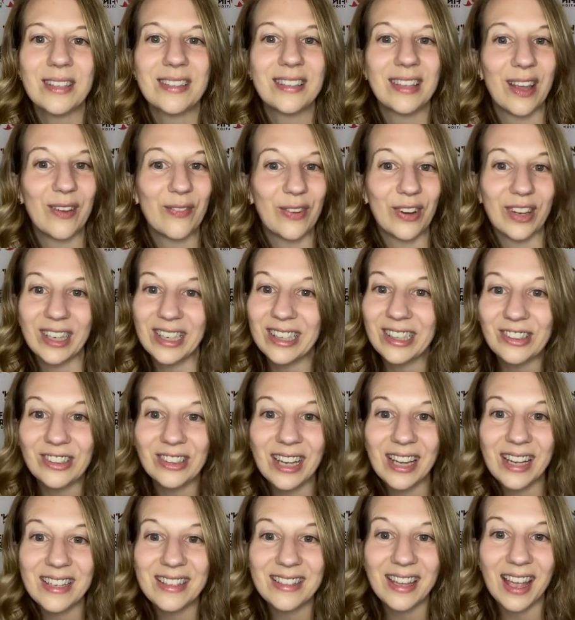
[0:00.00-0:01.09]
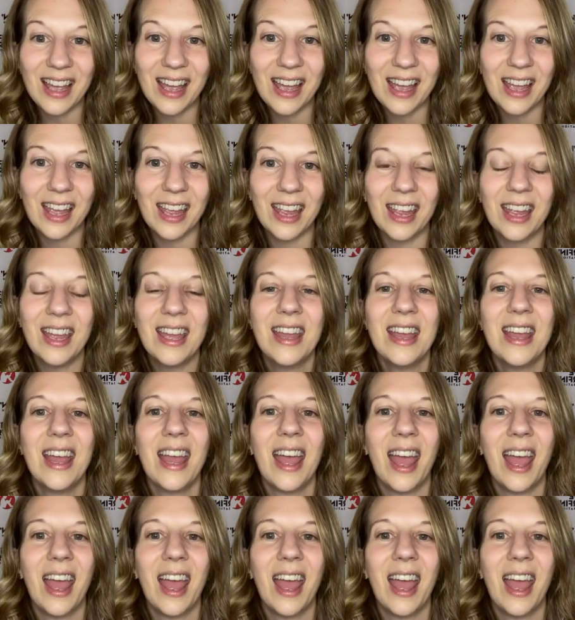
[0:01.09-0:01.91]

Safer Internet Day.